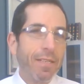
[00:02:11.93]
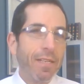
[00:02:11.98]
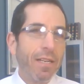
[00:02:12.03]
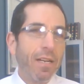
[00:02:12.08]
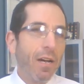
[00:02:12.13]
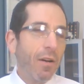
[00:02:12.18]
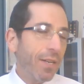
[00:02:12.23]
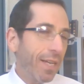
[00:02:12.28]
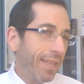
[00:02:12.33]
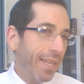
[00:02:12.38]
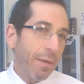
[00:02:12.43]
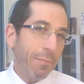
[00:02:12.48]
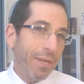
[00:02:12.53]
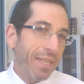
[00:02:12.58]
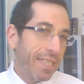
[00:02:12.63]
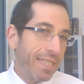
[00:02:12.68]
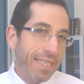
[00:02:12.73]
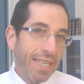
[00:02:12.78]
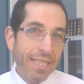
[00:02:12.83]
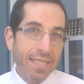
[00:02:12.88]
Okay, that
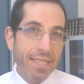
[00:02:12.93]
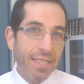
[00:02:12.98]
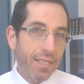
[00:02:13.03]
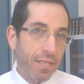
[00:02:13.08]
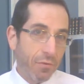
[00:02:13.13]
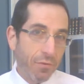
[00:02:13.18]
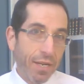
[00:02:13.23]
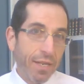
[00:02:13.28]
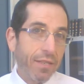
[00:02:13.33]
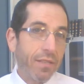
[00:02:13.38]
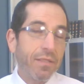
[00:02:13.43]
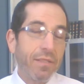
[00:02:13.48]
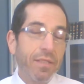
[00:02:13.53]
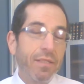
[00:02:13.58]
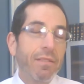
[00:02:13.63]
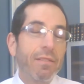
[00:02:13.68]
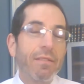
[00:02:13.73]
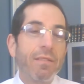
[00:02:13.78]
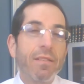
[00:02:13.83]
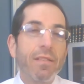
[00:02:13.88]
makes sense theoretically.
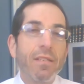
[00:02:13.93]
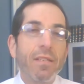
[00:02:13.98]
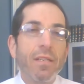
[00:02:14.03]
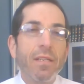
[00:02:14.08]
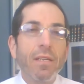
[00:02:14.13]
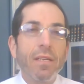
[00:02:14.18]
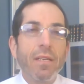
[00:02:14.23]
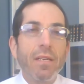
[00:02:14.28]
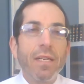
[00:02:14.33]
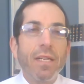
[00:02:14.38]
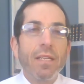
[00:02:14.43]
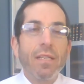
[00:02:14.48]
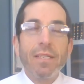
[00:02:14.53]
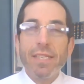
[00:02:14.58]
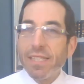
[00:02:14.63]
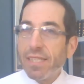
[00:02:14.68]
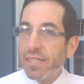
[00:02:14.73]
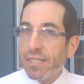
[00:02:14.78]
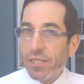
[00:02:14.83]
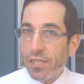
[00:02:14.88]

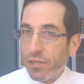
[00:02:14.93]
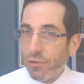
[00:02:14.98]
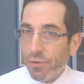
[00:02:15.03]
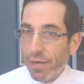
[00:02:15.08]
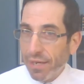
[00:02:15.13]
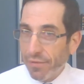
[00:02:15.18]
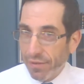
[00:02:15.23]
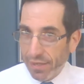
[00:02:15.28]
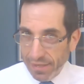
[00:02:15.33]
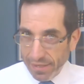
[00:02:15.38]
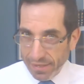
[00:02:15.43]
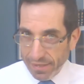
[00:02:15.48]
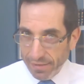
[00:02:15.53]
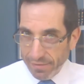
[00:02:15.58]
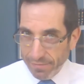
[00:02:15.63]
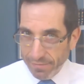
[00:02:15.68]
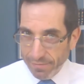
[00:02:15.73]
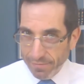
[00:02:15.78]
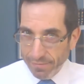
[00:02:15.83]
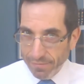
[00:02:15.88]
Listen to cravings.
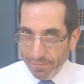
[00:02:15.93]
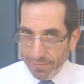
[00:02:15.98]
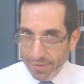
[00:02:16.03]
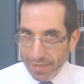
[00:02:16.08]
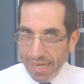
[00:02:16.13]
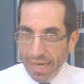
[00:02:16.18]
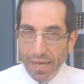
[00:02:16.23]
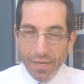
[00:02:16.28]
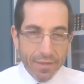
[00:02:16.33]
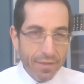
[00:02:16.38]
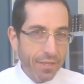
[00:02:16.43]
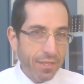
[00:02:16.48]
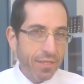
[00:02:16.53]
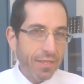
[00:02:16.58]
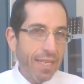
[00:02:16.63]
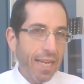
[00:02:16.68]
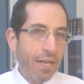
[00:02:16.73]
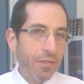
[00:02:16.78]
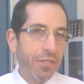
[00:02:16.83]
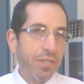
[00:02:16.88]
Now, this is
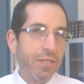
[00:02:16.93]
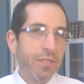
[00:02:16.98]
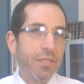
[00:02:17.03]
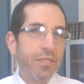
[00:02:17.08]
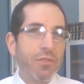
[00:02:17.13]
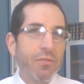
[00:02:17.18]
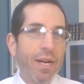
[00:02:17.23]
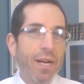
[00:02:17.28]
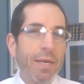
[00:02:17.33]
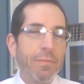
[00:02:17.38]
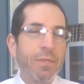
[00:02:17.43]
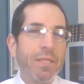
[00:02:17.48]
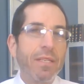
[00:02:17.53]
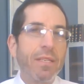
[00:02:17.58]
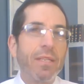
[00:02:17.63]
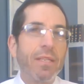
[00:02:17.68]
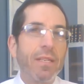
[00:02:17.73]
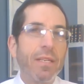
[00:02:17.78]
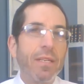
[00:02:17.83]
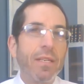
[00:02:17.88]
how she describes
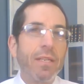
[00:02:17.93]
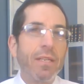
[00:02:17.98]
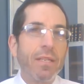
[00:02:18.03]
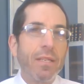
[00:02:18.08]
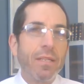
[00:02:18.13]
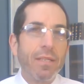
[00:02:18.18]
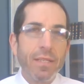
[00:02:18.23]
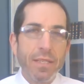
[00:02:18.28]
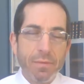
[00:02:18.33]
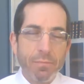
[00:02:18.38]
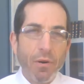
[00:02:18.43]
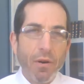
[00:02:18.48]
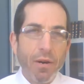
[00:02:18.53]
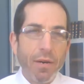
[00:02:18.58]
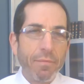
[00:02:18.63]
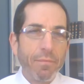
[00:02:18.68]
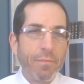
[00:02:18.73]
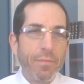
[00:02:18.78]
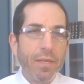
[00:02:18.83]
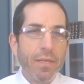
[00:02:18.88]
this part.
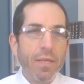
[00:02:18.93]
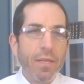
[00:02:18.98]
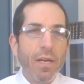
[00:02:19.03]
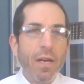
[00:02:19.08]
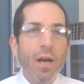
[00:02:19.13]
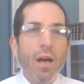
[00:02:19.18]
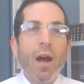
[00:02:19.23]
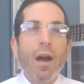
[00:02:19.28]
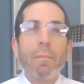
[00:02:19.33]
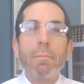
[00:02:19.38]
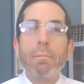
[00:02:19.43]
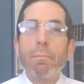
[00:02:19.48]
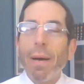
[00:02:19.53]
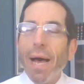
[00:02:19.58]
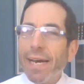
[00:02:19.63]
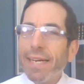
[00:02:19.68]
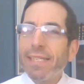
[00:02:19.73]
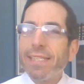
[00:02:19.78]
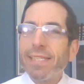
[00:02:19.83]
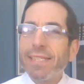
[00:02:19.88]
Our
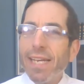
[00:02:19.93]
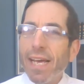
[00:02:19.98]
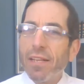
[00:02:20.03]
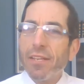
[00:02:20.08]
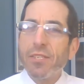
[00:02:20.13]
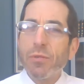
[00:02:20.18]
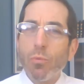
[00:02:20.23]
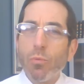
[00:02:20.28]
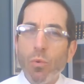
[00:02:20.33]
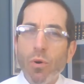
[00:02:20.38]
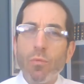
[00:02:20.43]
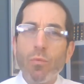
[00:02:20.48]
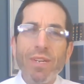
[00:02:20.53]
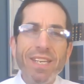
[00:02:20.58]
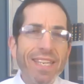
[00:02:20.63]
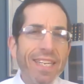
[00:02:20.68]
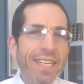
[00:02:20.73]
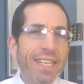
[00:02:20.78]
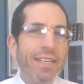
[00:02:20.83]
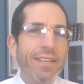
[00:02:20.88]
bodies tell us what we
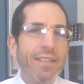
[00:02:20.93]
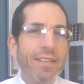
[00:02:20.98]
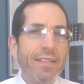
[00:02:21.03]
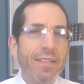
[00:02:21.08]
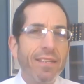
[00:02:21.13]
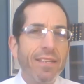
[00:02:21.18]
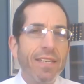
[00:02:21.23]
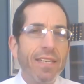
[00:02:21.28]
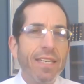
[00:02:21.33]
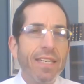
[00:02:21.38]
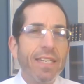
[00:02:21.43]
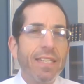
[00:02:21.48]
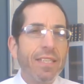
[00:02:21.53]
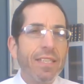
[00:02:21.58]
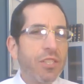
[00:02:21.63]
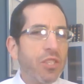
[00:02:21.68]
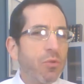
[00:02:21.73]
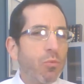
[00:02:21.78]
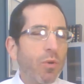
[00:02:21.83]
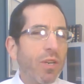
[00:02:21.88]
need.
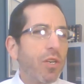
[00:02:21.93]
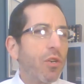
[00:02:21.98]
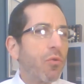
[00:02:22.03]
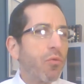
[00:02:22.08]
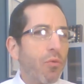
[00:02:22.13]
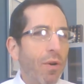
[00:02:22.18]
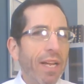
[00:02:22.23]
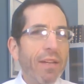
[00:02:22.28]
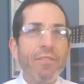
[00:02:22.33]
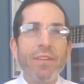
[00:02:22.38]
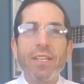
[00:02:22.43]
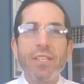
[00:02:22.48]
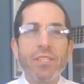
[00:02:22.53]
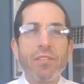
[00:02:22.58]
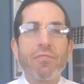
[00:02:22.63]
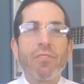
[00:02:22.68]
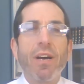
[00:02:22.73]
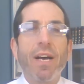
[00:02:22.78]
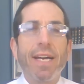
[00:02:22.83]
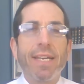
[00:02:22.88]
This is where cravings
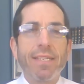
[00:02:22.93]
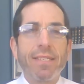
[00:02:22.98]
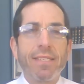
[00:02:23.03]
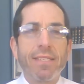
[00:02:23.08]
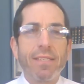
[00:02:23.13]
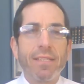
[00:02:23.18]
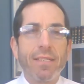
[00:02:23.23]
arise.